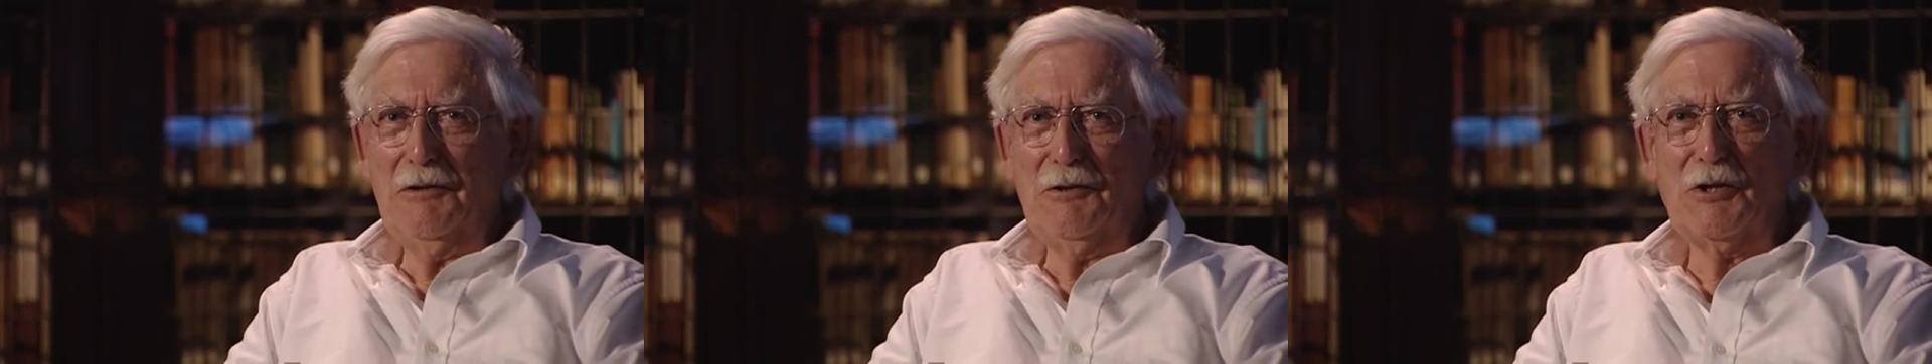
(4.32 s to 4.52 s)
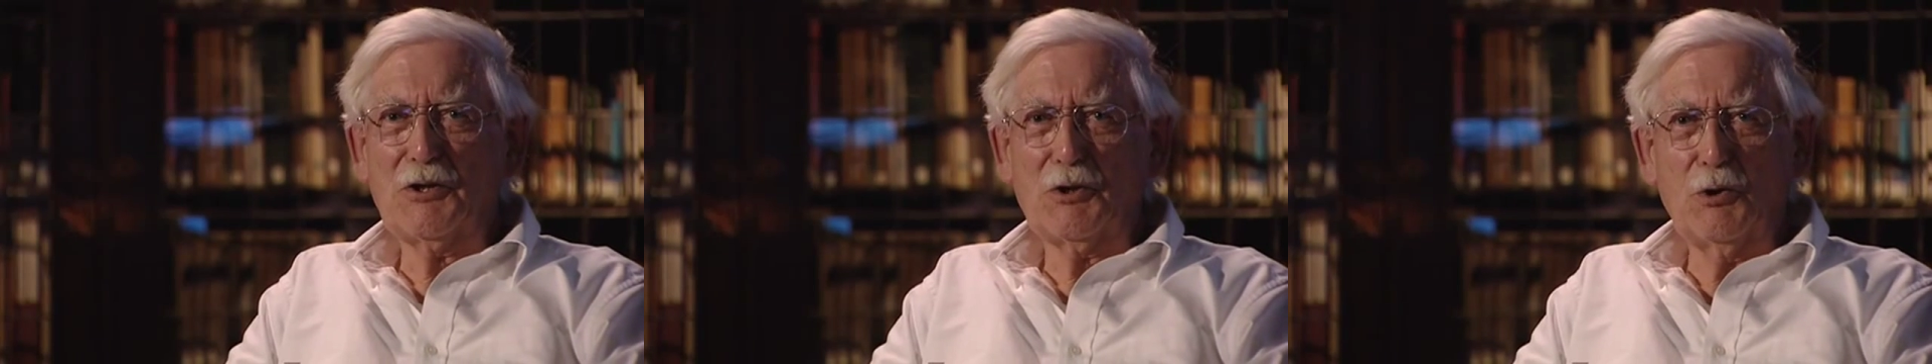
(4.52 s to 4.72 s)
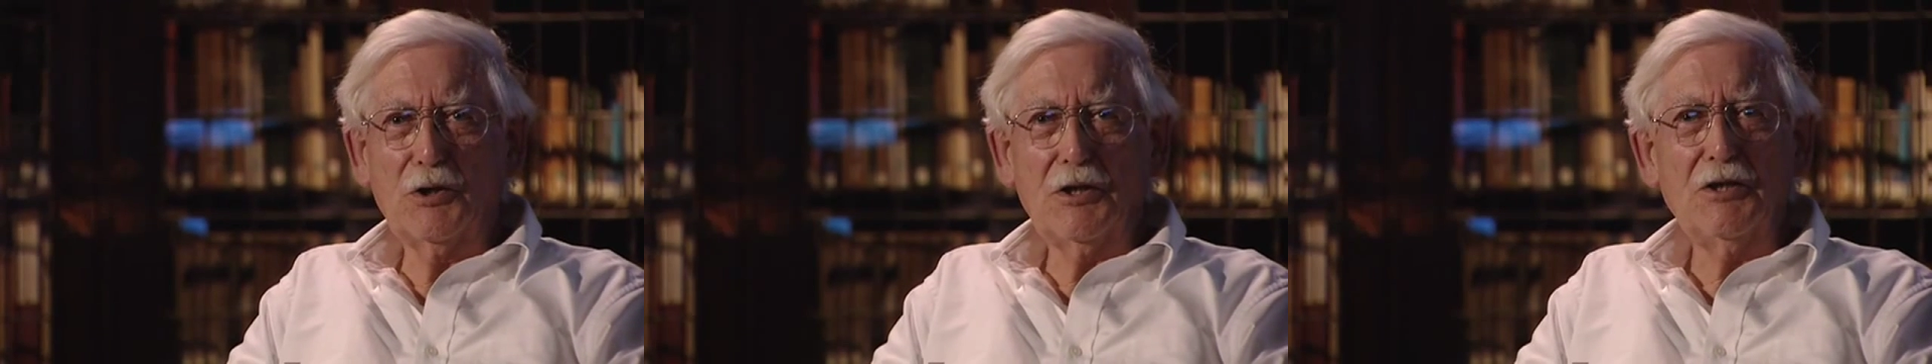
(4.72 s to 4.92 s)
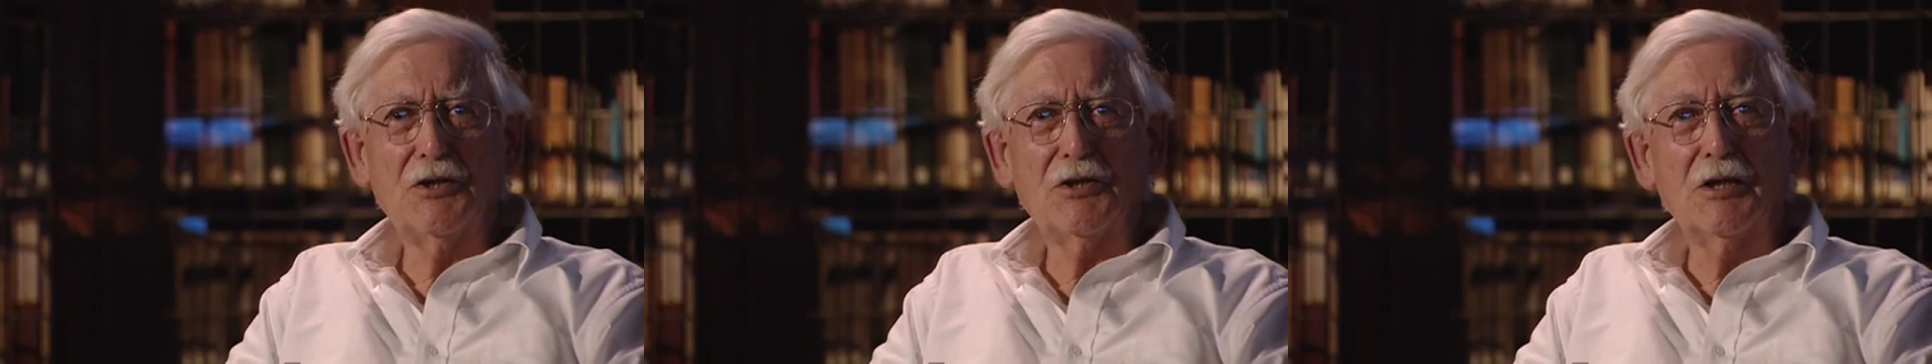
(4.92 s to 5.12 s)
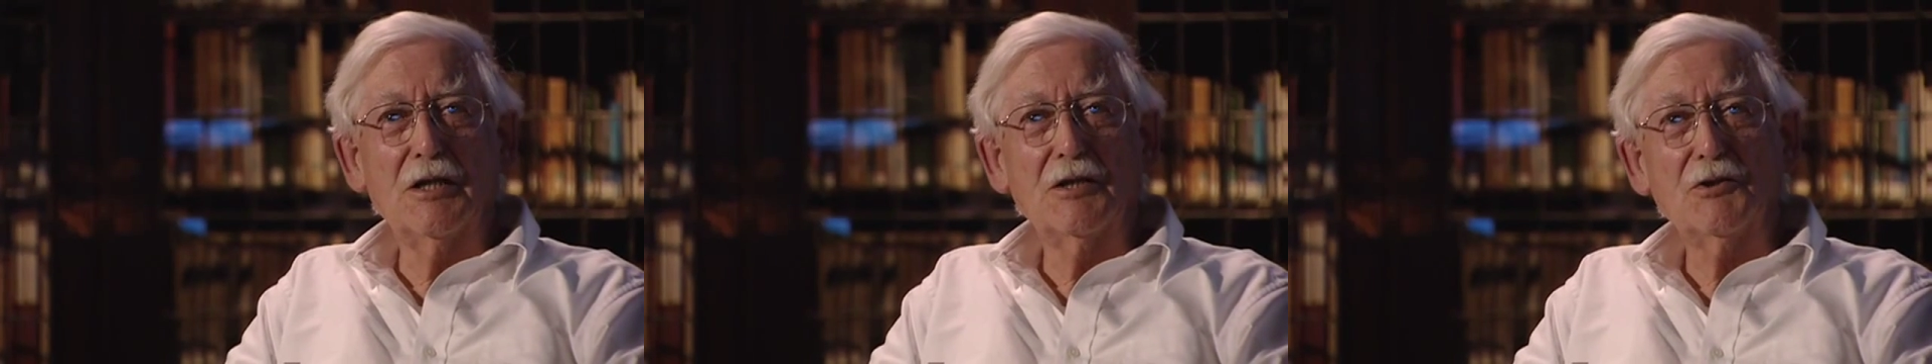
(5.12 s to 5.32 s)
the Scottish
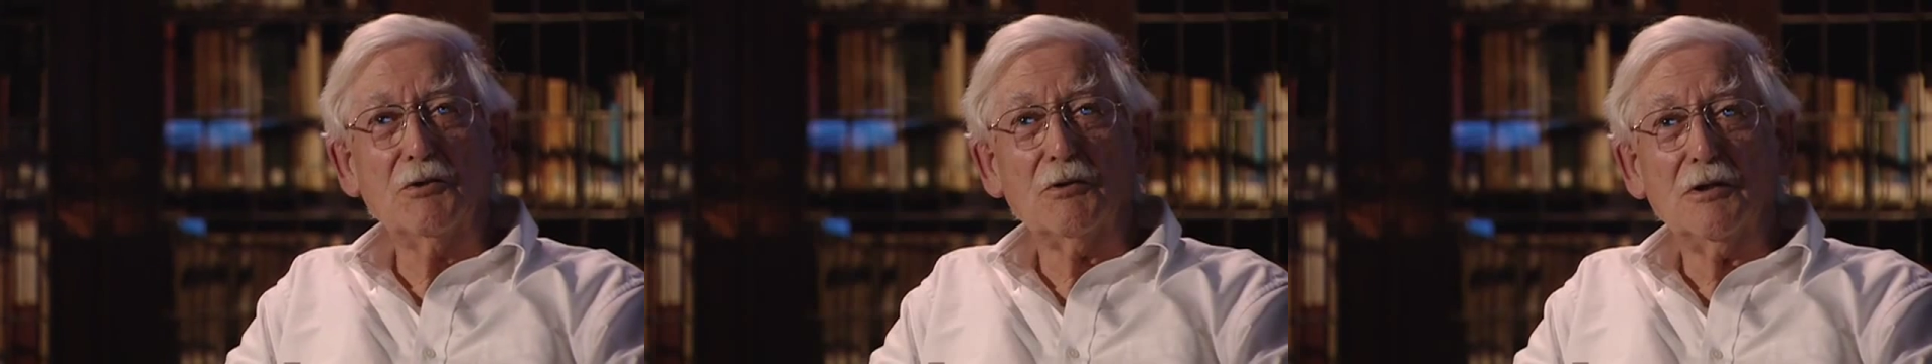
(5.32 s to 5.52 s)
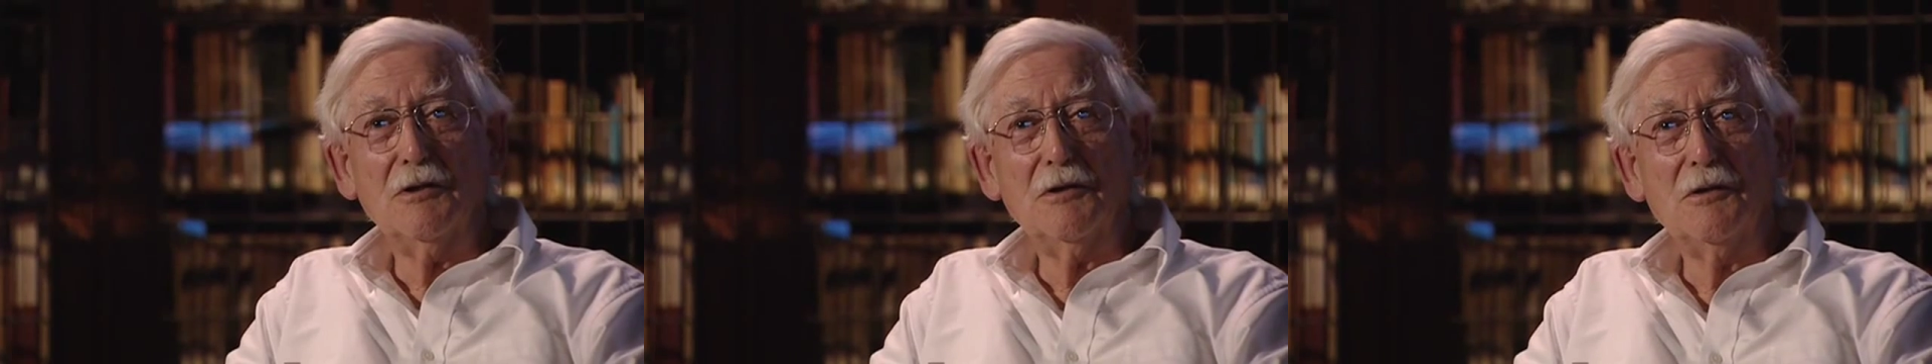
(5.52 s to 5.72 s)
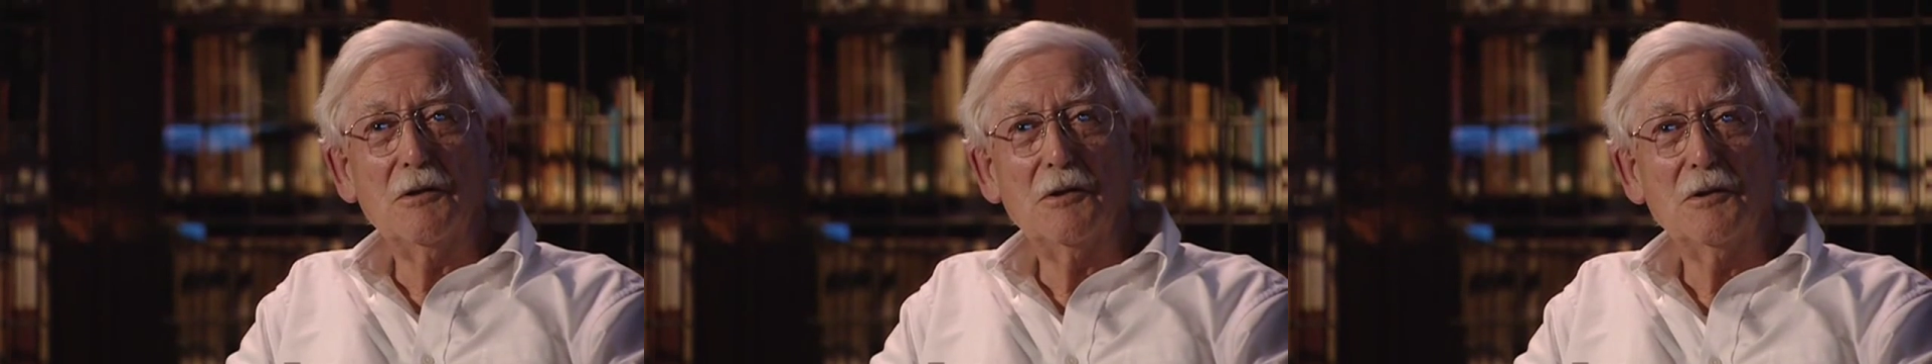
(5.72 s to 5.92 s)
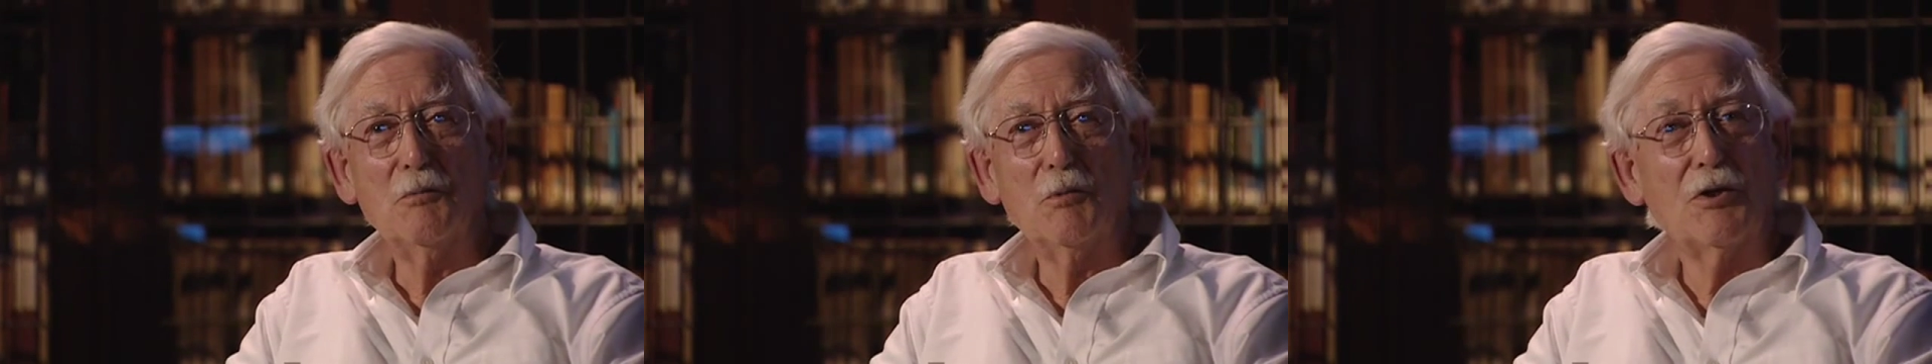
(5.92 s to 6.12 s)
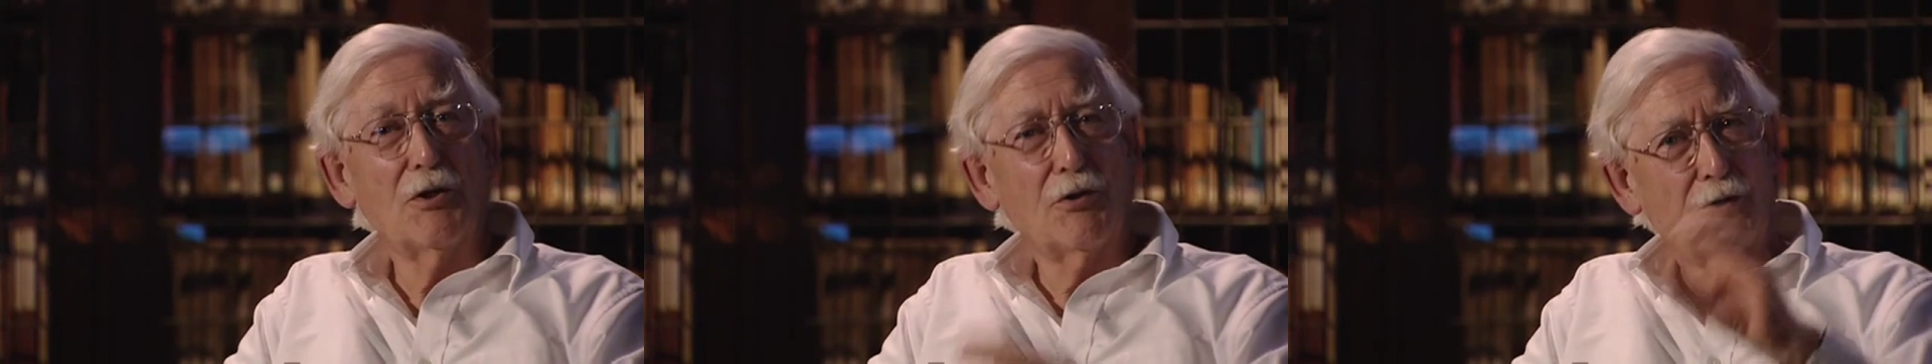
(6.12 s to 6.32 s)
castle,
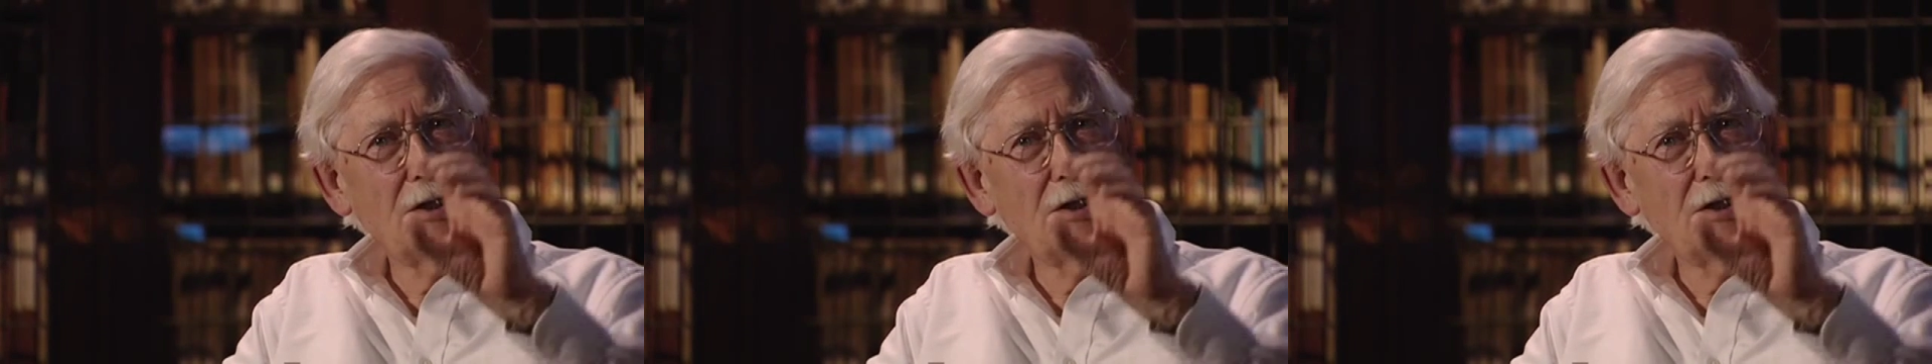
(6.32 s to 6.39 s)
with the